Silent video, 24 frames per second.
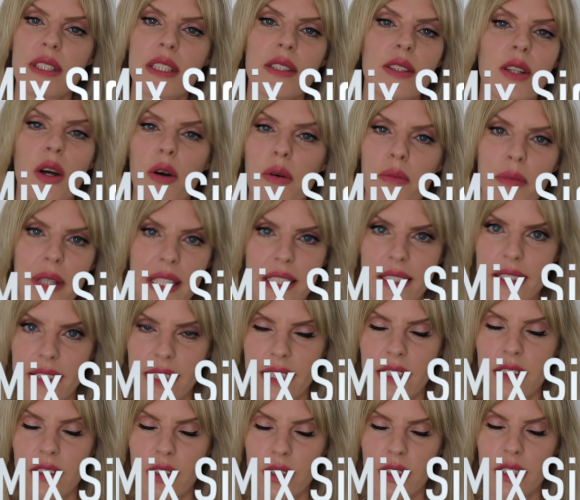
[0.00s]
with no mixed
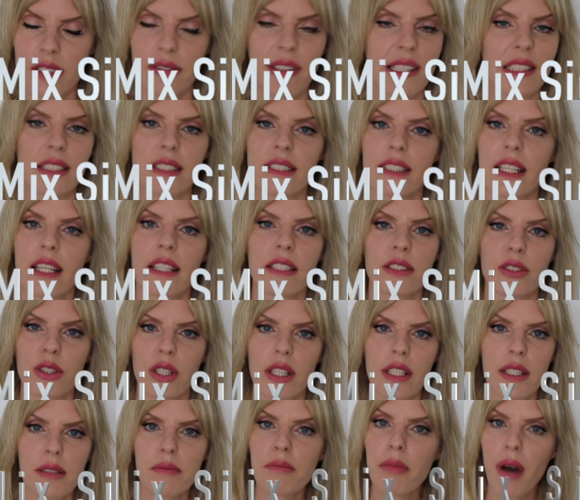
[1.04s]
signals? That's
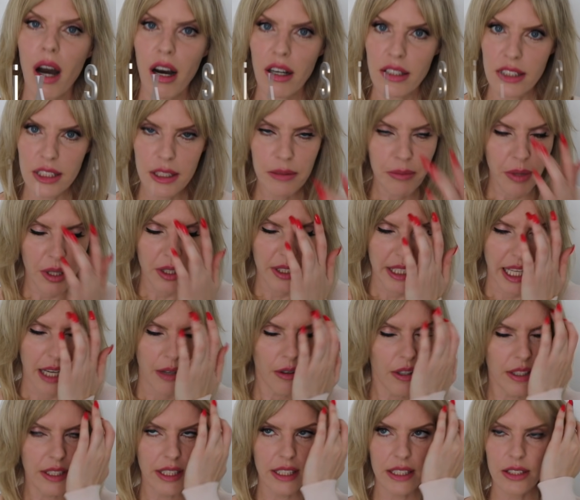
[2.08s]
literally impossible
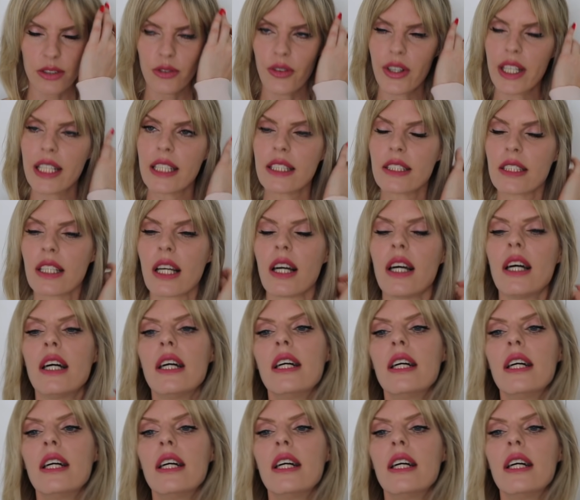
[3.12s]
nowadays, right?